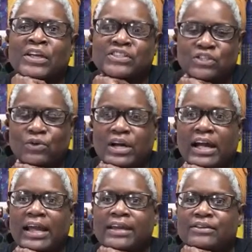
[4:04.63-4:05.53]
so
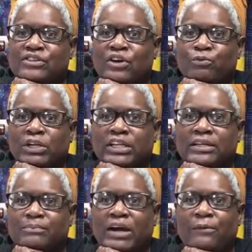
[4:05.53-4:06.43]
I don't
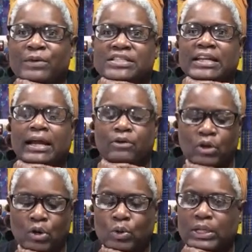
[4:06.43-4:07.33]
really I wasn't out a
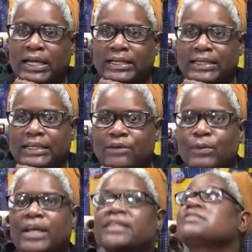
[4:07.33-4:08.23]
whole lot anyway